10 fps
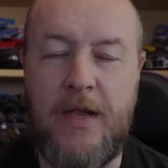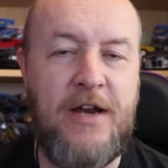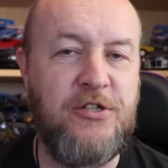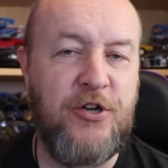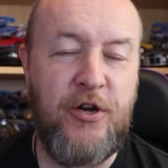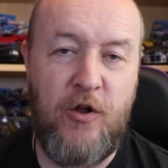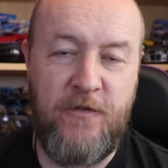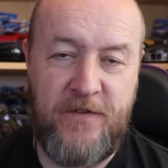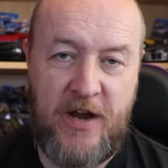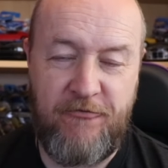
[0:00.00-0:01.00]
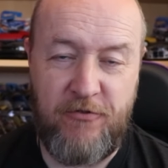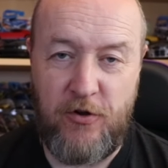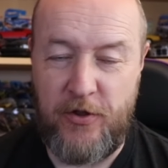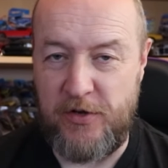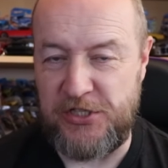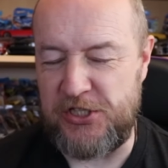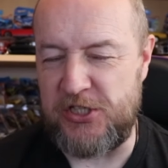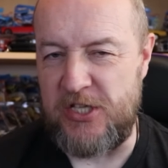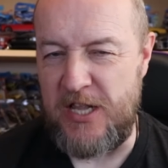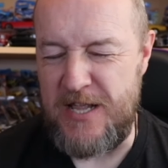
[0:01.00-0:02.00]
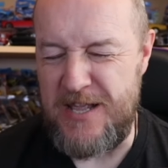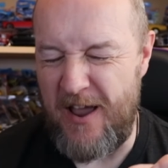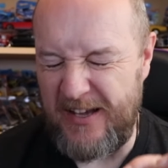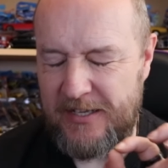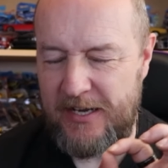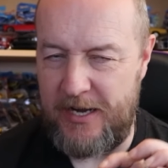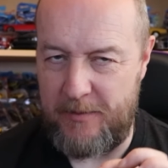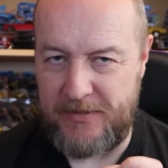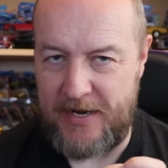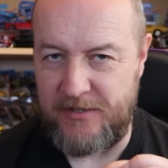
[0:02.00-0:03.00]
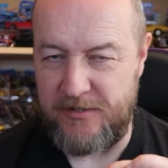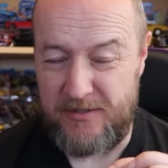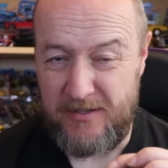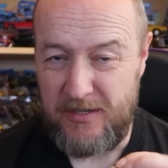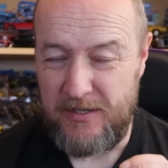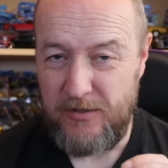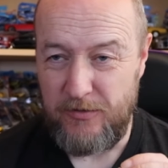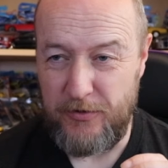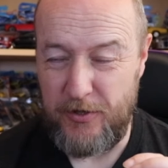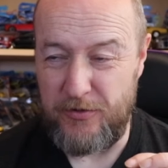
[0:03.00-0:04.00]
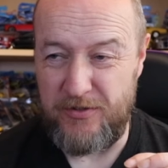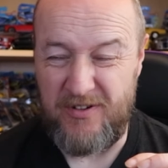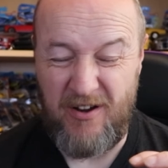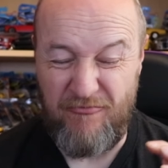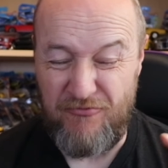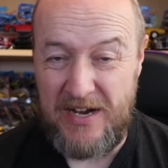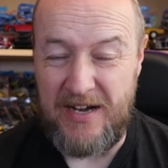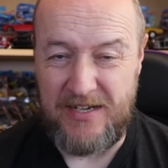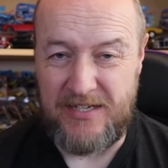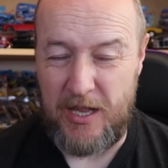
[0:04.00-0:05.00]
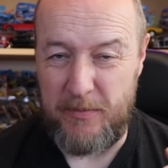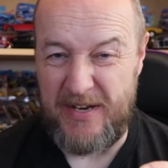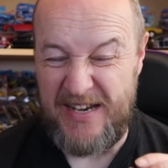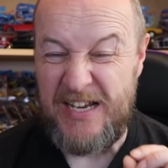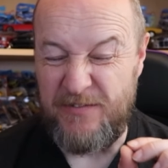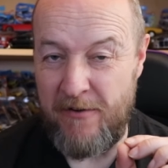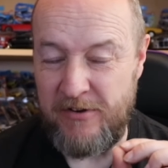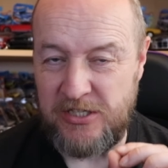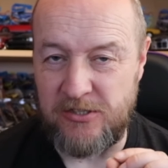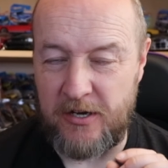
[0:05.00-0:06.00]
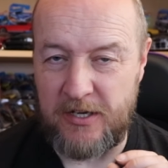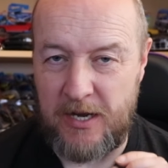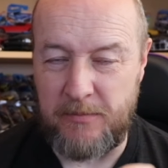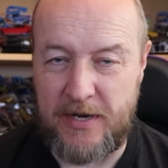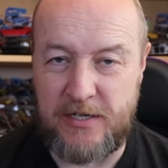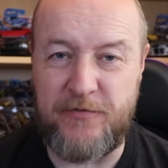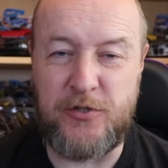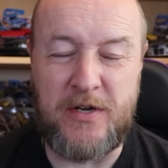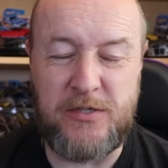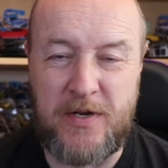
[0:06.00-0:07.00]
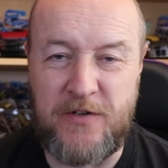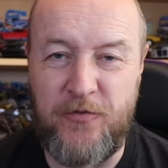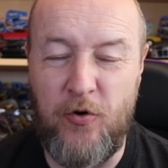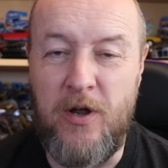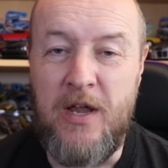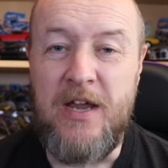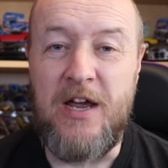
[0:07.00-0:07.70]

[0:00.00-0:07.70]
And it's a good old favourite, although it's slightly updated. Although you can't really tell, but it is very slightly updated for 2024.